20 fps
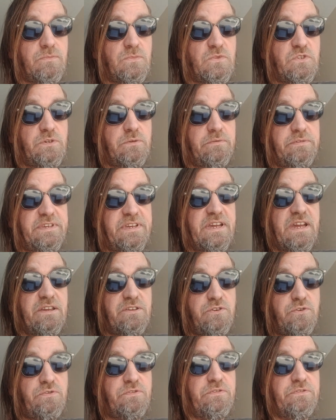So they
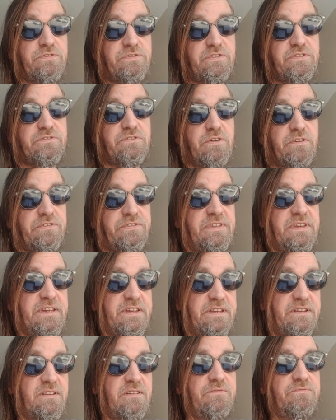got users to start
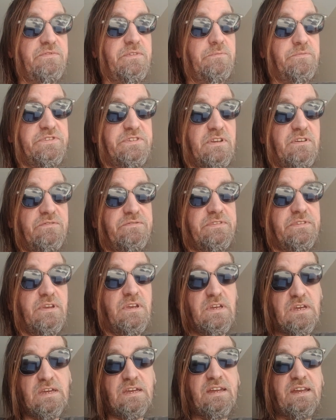thinking of themselves
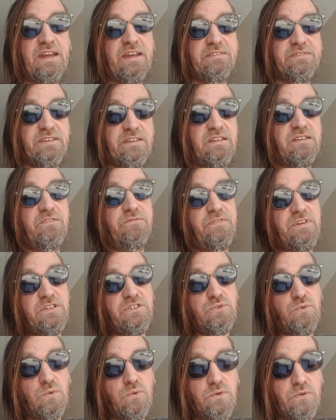as
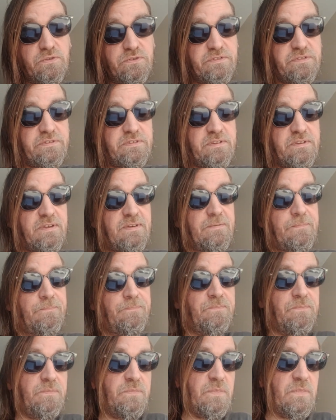individuals,
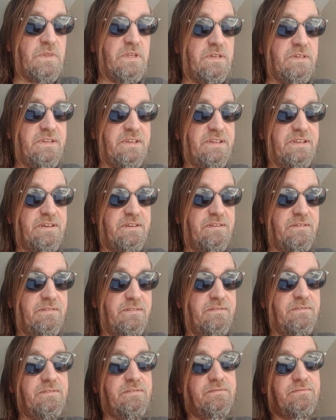
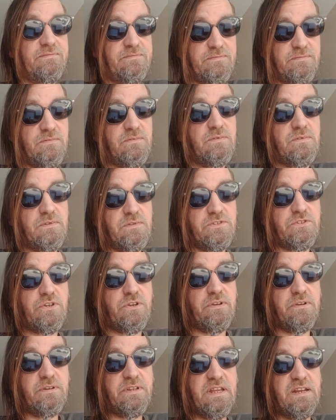and
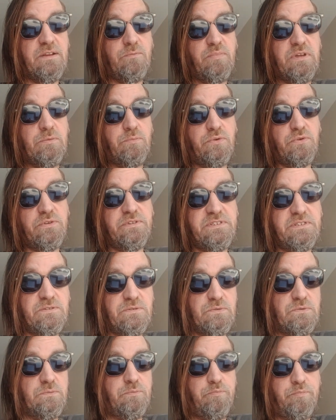started getting people
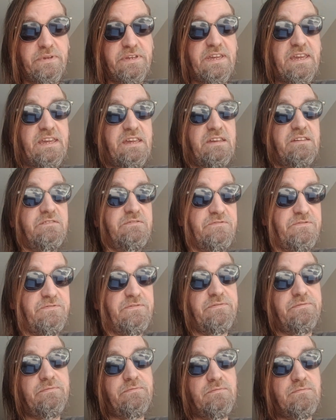to behave
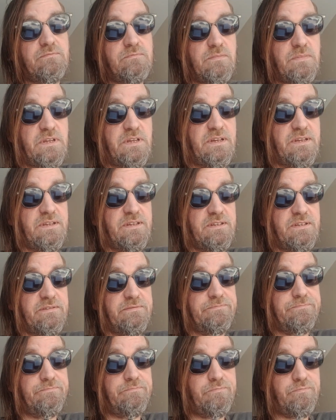
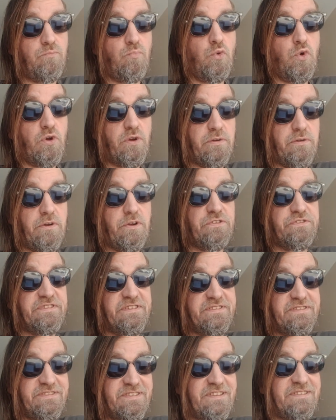more
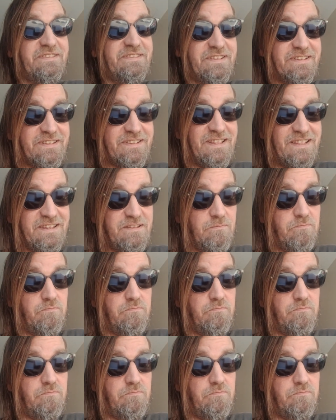narcissistically,